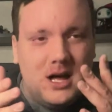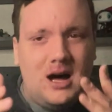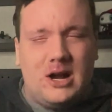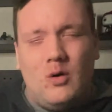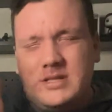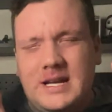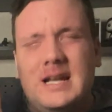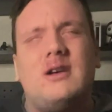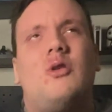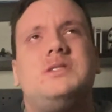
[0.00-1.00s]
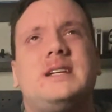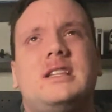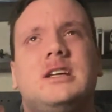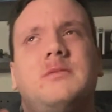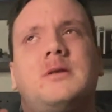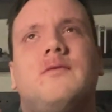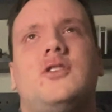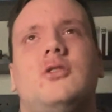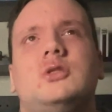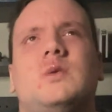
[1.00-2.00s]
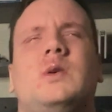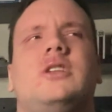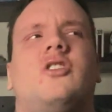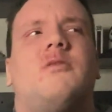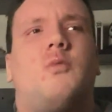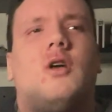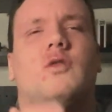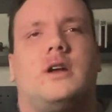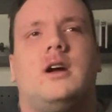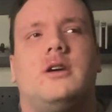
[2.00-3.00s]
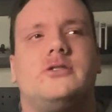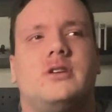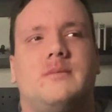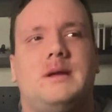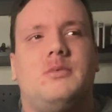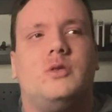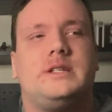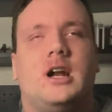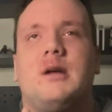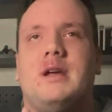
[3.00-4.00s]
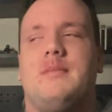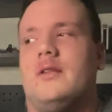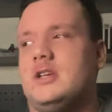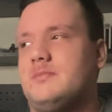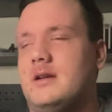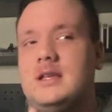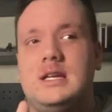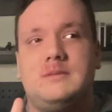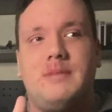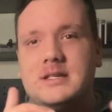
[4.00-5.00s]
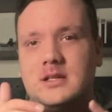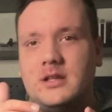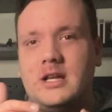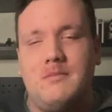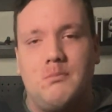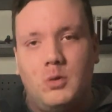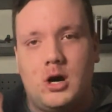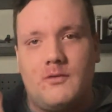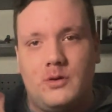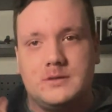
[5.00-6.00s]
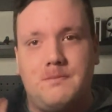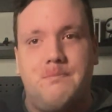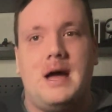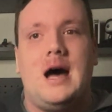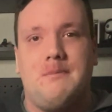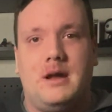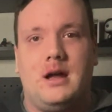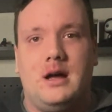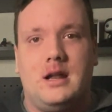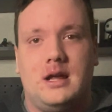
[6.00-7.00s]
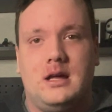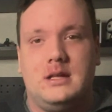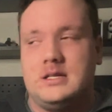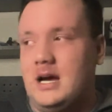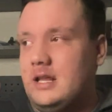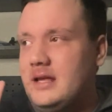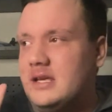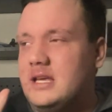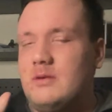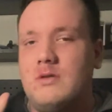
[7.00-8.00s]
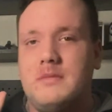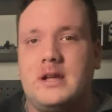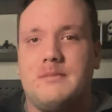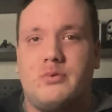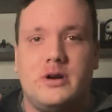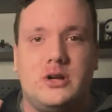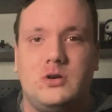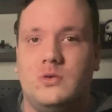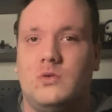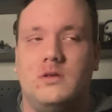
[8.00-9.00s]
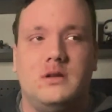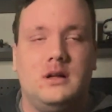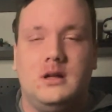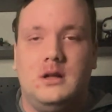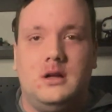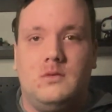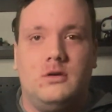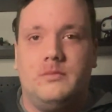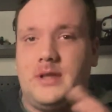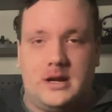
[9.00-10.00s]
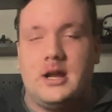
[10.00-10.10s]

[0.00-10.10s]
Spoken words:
I always get him confused with another Marvel character, and people always get on me about this, but he's basically Marvel's Batman, and I think he would make a pretty cool, well, that